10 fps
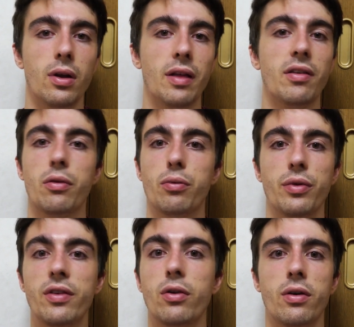Let's say through
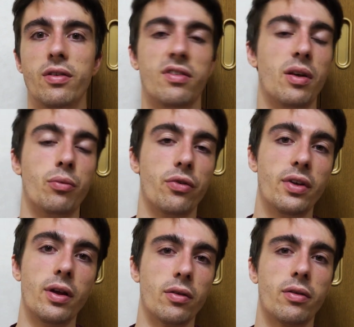Discogs it's
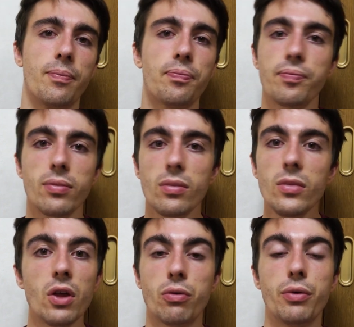10%.
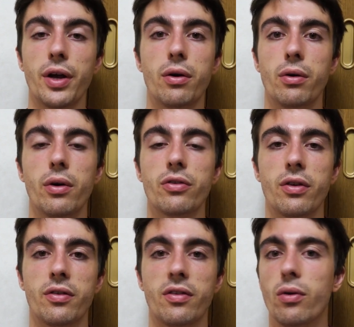Through Yahoo
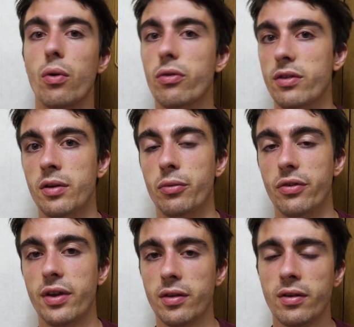Auctions it's also
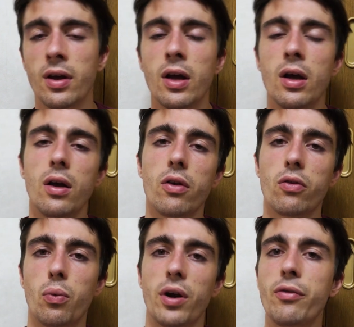10%.
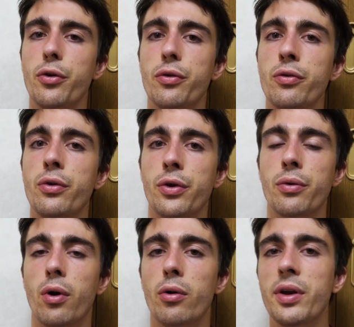So whatever you do,
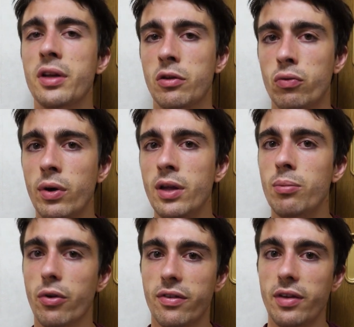you're already at 20
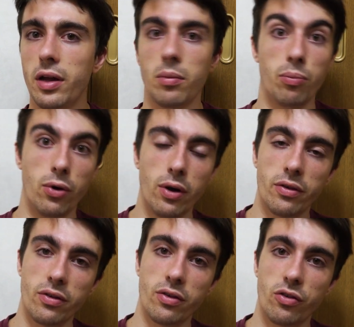plus 10
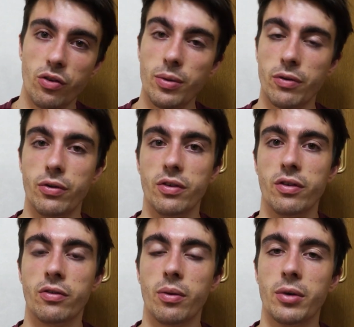plus shipping fees
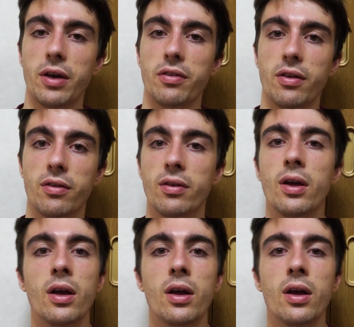in some cases.